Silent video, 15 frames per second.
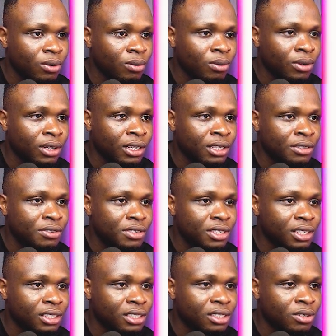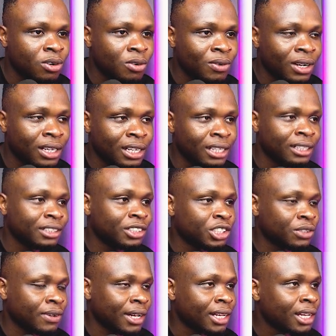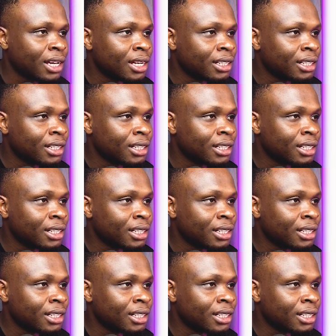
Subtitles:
We'll increase it over here, and this is fine.